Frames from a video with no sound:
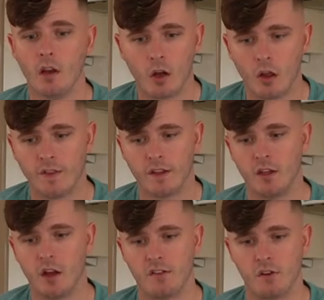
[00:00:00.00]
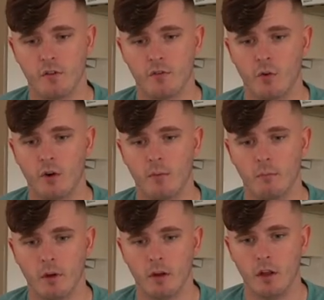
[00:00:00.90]
I can't thank you guys enough for it.
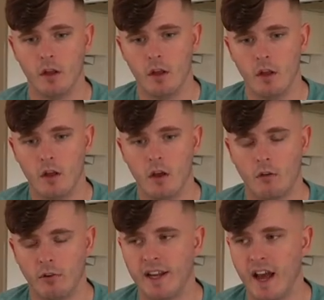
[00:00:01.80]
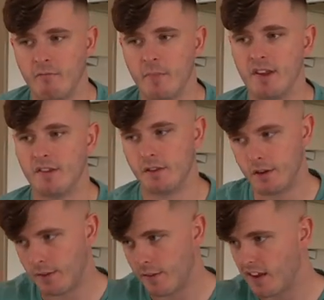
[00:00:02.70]
But I really have
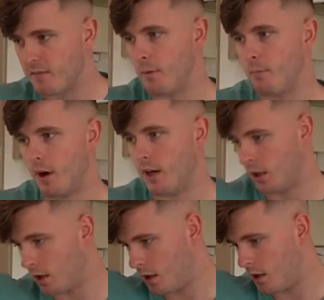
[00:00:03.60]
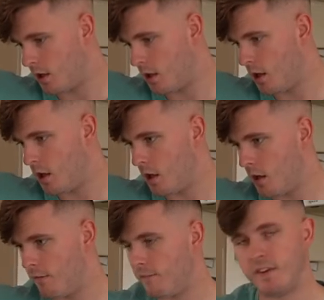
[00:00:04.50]
missed that spin bike
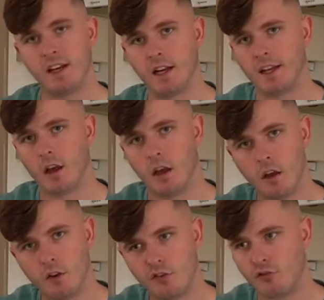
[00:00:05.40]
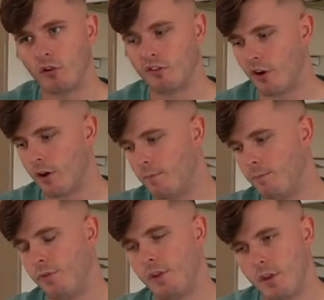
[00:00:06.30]
feeling structure,
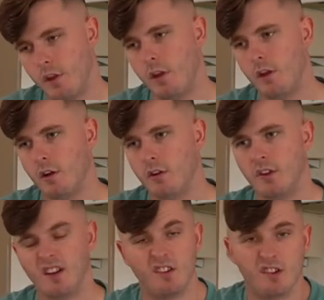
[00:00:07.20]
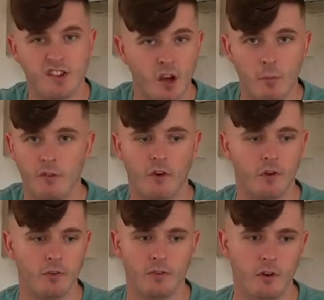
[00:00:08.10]
because I can just sit on my
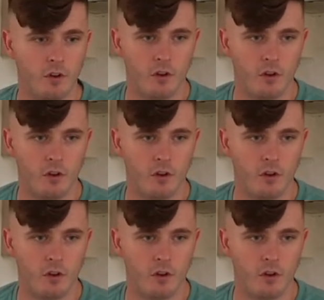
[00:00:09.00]
phone